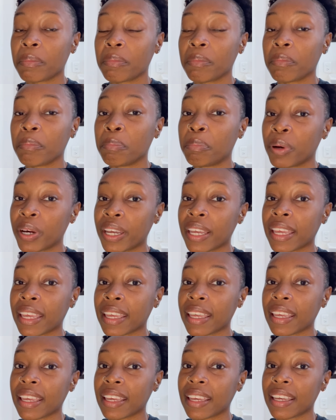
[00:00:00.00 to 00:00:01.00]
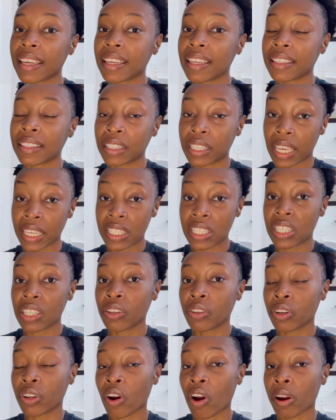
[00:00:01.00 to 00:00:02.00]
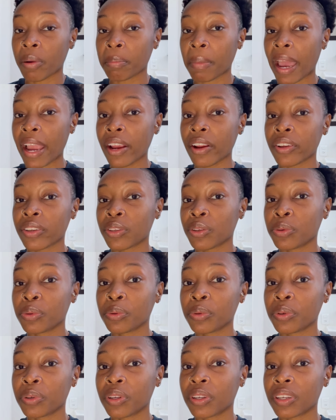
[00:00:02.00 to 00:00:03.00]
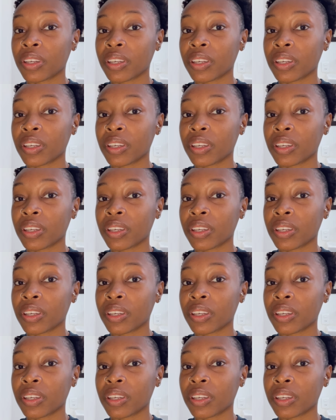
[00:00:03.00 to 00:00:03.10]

But they still are admiring you.